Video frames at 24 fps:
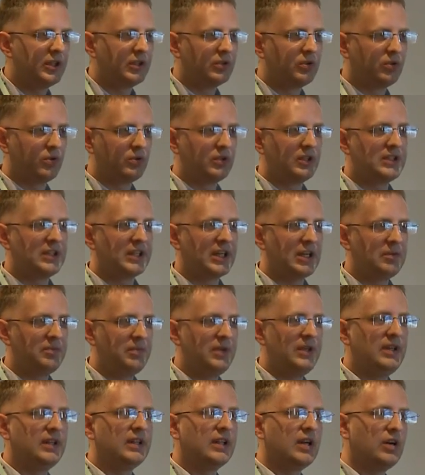After
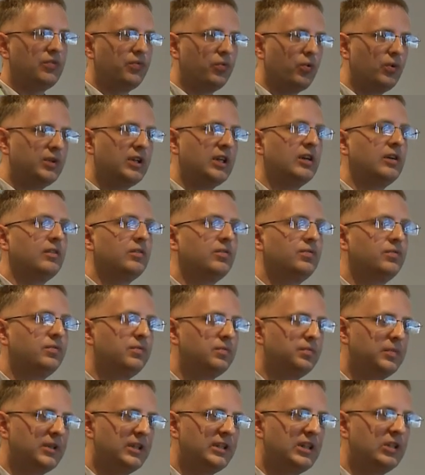two or third
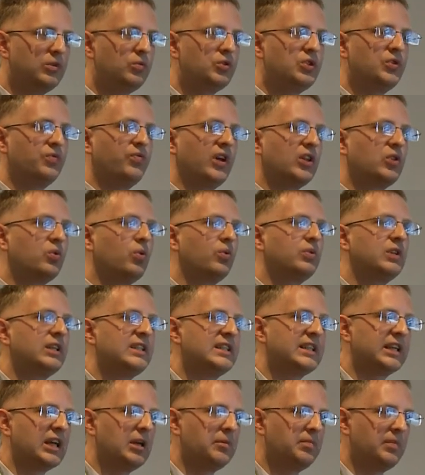uh,
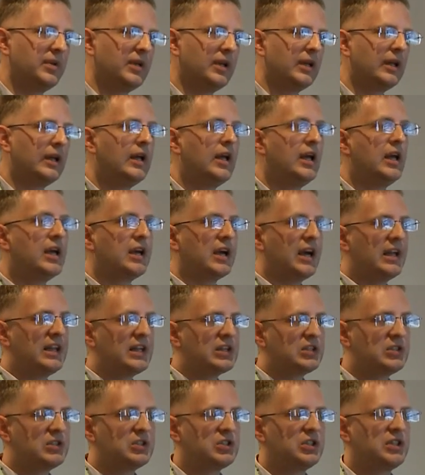RT
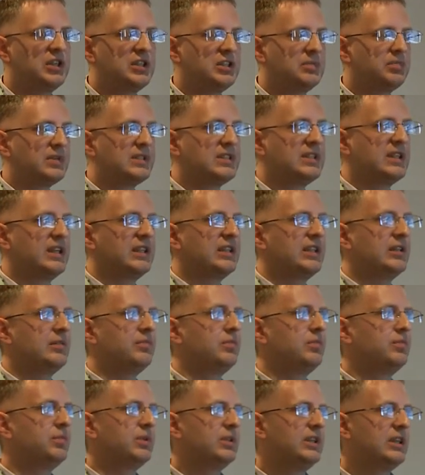courses,
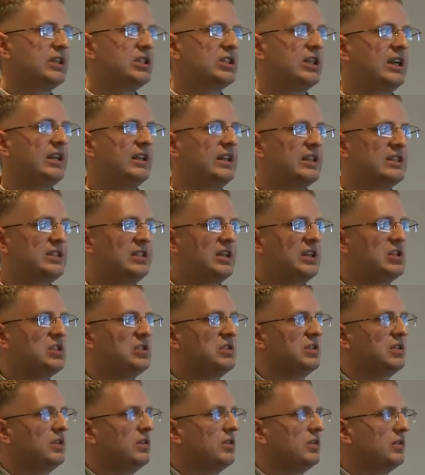at uh, the
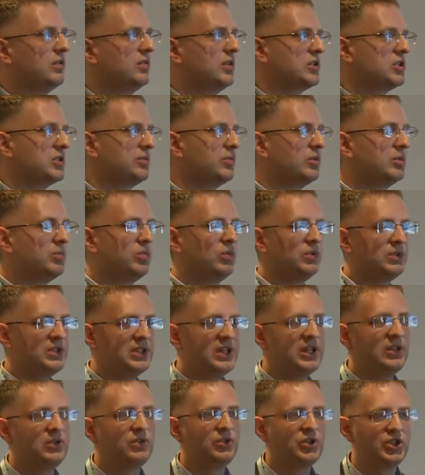backdrop of previous
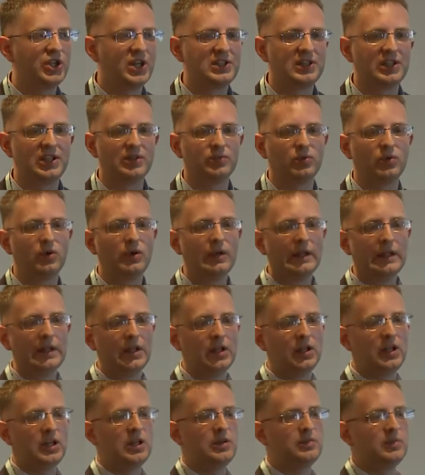photon therapy.